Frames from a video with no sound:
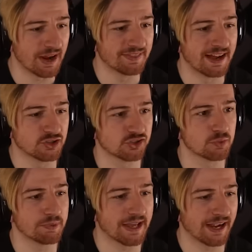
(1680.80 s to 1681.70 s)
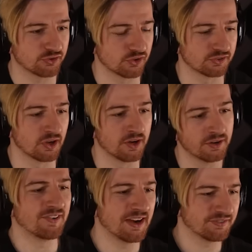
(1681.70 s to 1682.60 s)
right there just to be extra
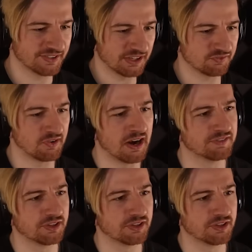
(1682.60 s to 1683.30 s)
certain. 565